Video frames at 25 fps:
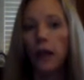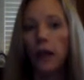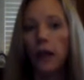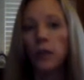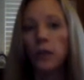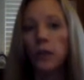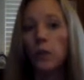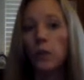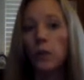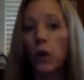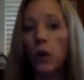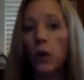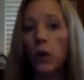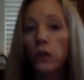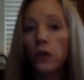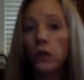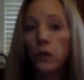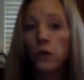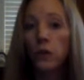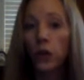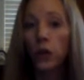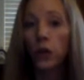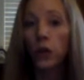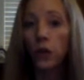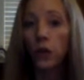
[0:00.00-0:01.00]
Heinz's
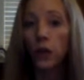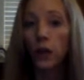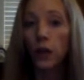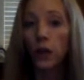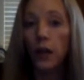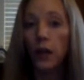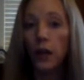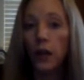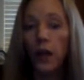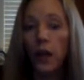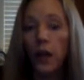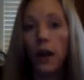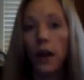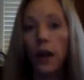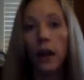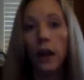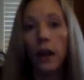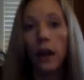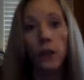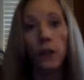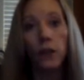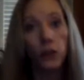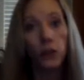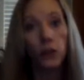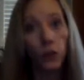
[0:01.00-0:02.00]
motives were good,
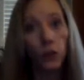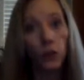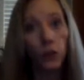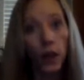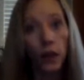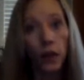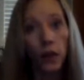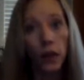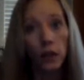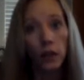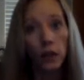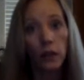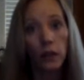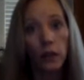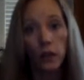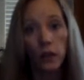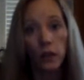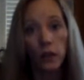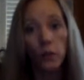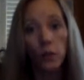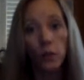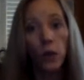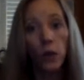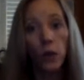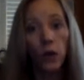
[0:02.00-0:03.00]
and the
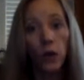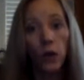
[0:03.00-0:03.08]
druggist's